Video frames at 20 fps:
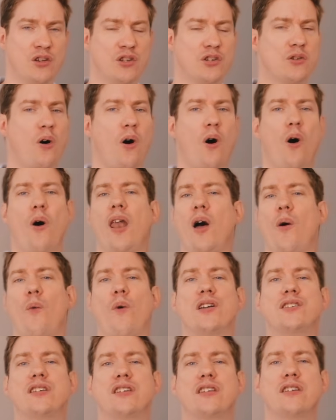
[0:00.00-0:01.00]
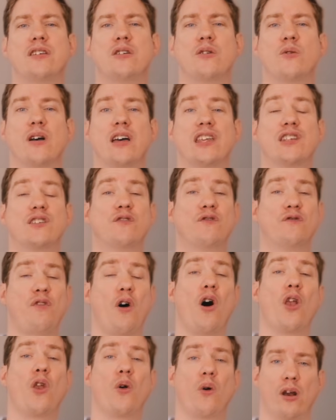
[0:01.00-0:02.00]
So all I want you to do is
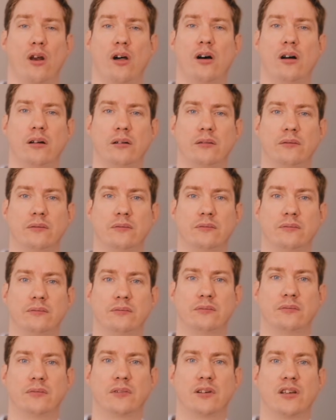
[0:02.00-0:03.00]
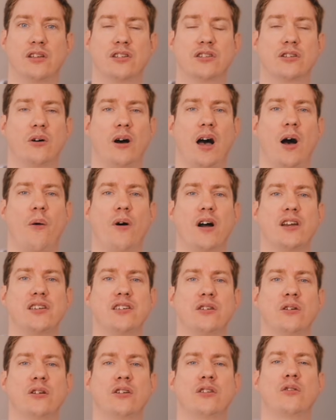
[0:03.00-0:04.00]
follow along. So I
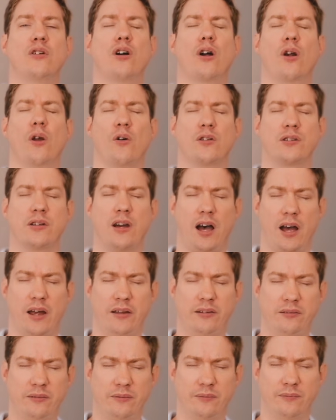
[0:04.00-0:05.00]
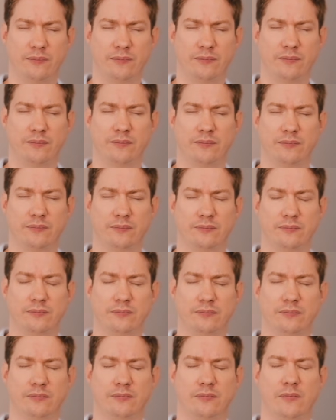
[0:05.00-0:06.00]
want you to close your eyes,
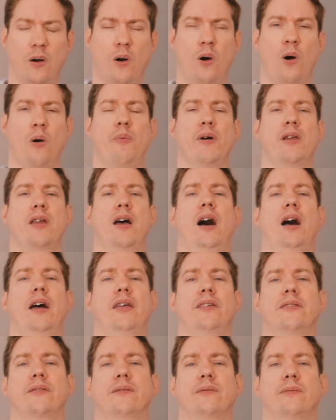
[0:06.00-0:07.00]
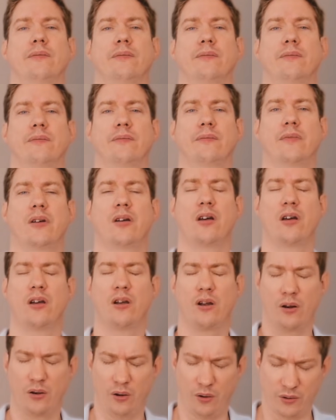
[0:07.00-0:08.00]
open your eyes.
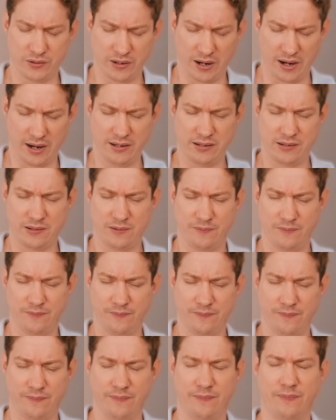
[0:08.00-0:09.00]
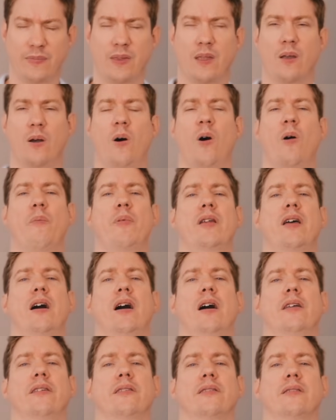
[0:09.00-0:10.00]
Close your eyes, open your
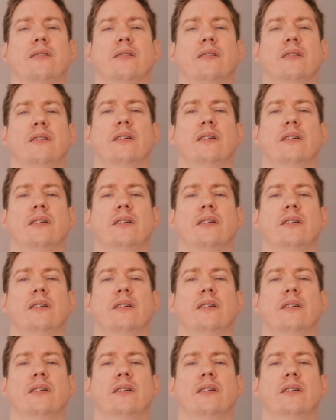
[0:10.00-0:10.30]
eyes.